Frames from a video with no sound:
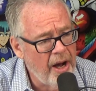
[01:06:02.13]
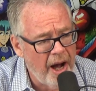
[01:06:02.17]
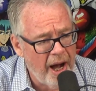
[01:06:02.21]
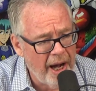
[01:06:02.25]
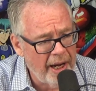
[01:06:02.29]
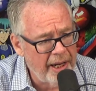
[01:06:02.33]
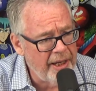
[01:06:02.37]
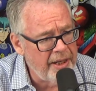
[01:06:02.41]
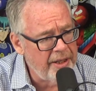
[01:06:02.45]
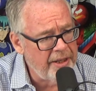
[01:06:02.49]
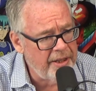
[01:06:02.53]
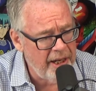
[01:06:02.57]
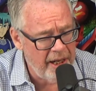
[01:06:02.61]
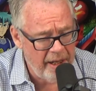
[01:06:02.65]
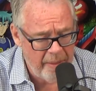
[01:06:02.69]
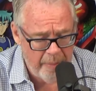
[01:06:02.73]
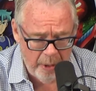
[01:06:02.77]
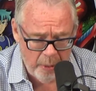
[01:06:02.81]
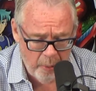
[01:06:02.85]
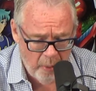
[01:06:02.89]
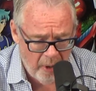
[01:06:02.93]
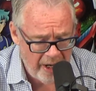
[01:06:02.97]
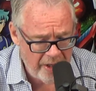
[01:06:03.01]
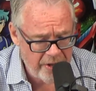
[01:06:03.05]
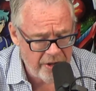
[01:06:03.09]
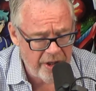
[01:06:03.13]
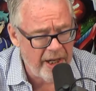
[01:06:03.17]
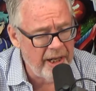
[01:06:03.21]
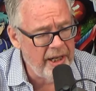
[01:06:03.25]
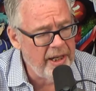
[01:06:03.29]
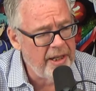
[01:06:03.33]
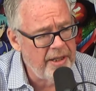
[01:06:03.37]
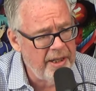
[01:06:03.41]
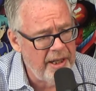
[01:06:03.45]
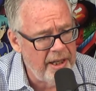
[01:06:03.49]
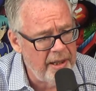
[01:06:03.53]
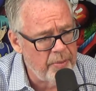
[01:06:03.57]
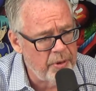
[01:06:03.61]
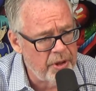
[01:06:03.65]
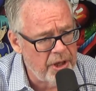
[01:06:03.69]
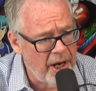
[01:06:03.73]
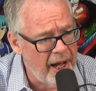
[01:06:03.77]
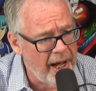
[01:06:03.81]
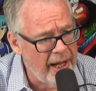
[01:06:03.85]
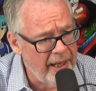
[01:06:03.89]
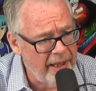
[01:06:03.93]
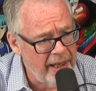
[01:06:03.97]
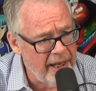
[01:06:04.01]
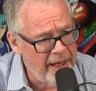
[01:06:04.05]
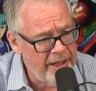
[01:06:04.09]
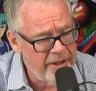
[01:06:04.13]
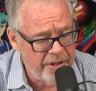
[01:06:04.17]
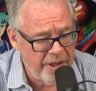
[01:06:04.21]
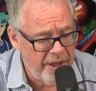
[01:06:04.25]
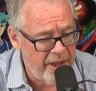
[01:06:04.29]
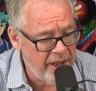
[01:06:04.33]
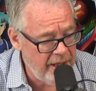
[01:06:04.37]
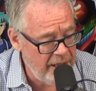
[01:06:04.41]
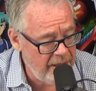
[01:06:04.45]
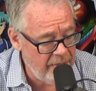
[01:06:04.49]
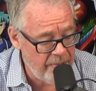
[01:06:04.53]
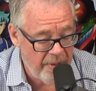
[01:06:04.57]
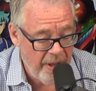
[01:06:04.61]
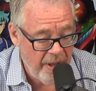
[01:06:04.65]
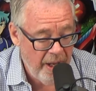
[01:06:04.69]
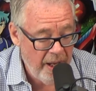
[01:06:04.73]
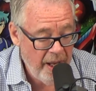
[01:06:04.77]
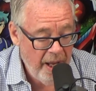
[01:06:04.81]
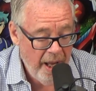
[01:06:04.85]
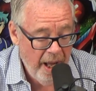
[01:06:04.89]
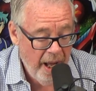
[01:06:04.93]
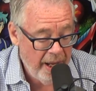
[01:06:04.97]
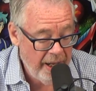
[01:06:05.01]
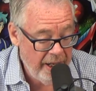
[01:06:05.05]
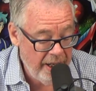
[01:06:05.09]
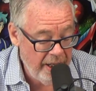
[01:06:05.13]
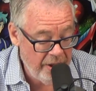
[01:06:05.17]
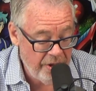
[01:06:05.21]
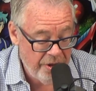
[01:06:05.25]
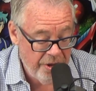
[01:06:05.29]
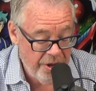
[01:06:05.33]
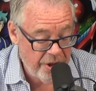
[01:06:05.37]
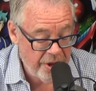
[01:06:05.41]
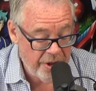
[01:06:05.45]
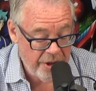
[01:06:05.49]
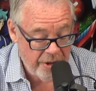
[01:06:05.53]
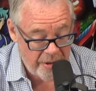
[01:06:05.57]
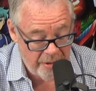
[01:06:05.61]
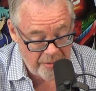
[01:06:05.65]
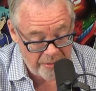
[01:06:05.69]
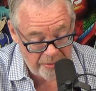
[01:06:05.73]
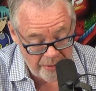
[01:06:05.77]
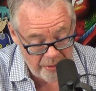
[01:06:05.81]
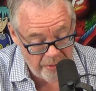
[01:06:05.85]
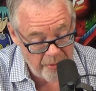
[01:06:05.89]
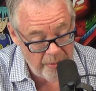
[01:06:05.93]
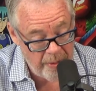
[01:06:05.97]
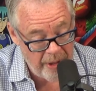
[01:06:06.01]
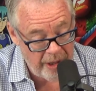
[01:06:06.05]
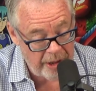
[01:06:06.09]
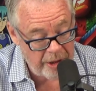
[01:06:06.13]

hockey team and watch any team's highlights. And he just, through